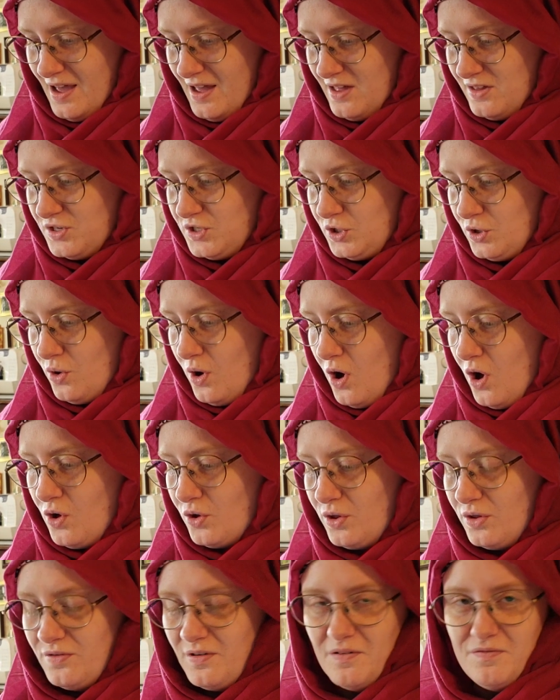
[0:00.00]
So
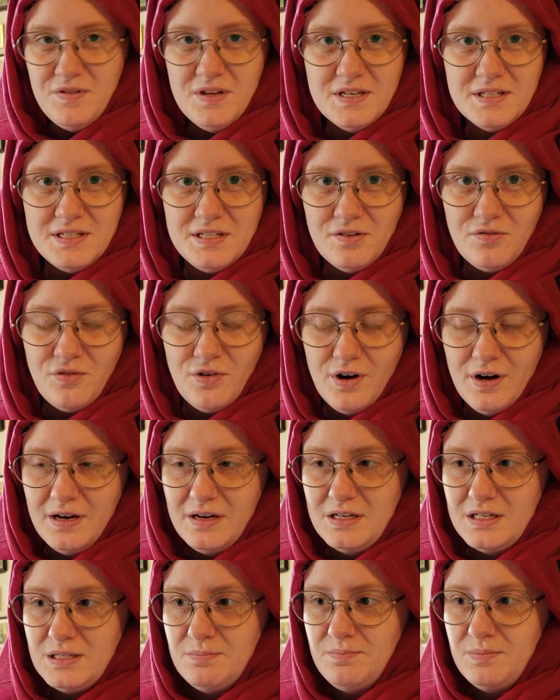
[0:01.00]
all of these
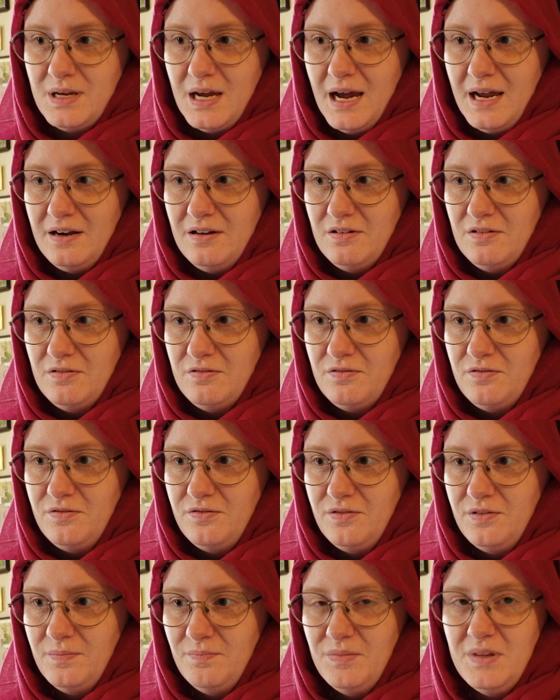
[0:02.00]
different kind of
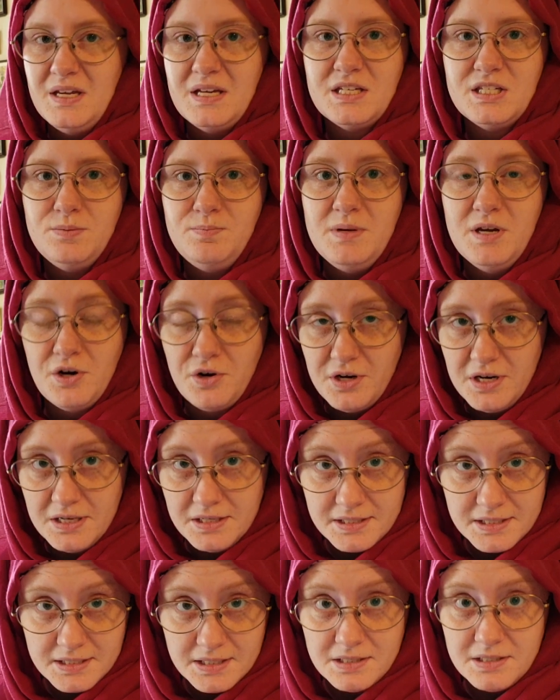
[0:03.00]

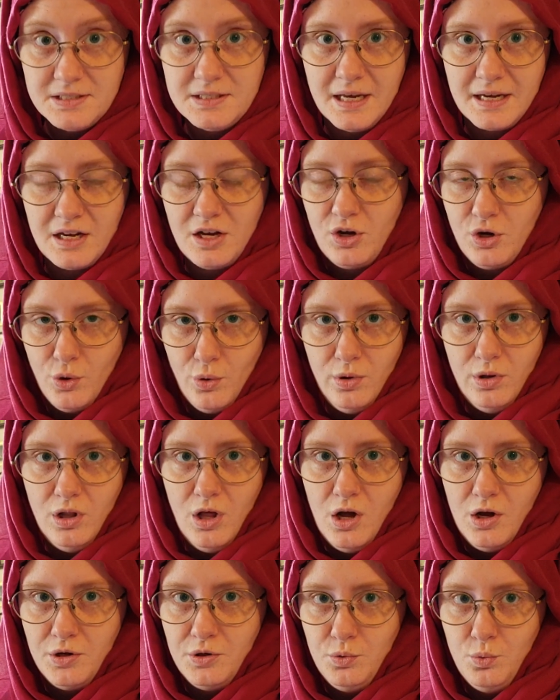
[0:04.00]
experiences that can go
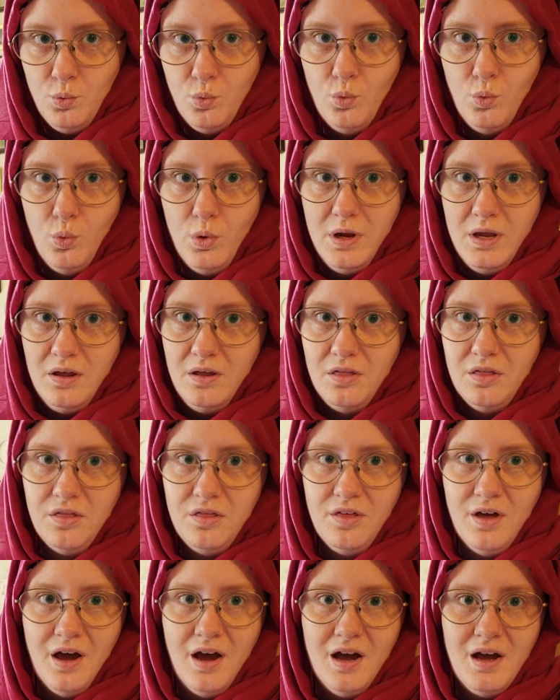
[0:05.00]
along with
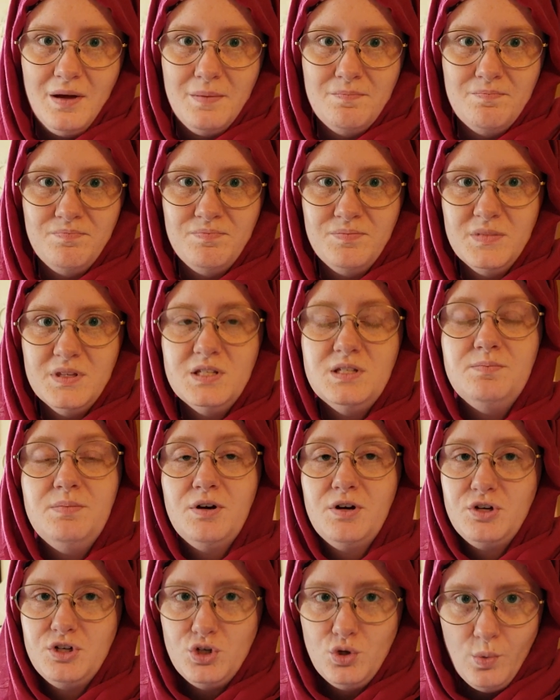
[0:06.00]

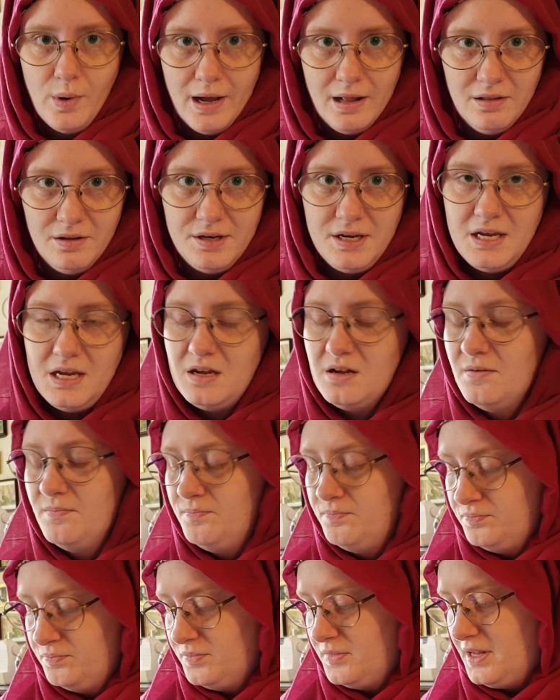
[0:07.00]
spirituality
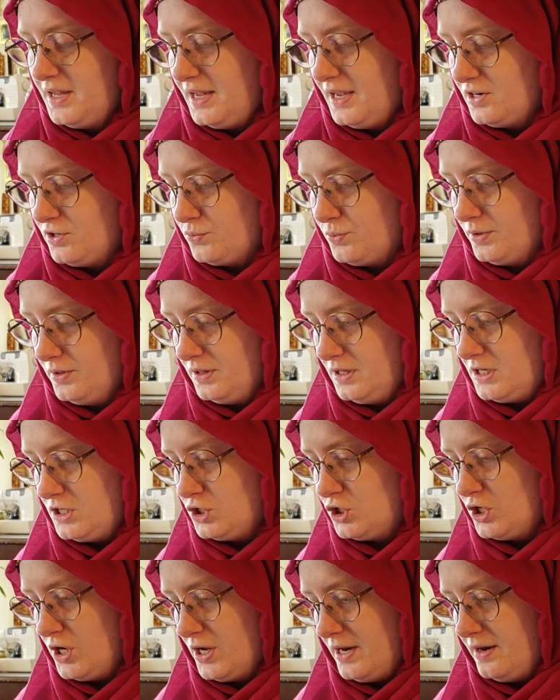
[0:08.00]
and
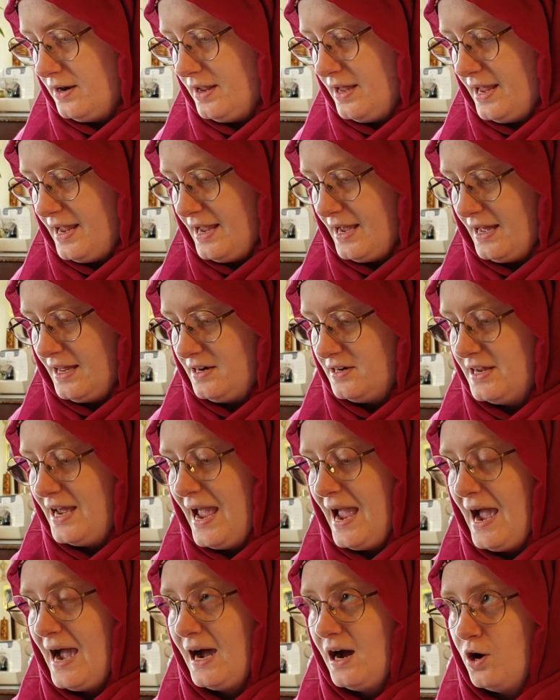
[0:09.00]
religion, and
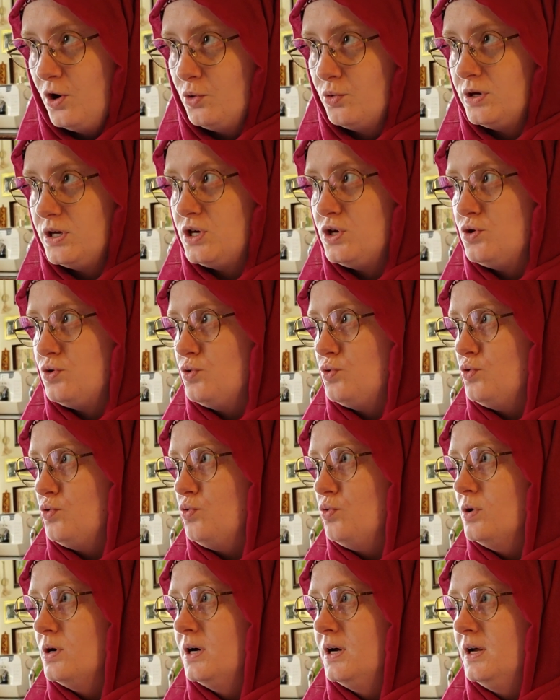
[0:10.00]
how you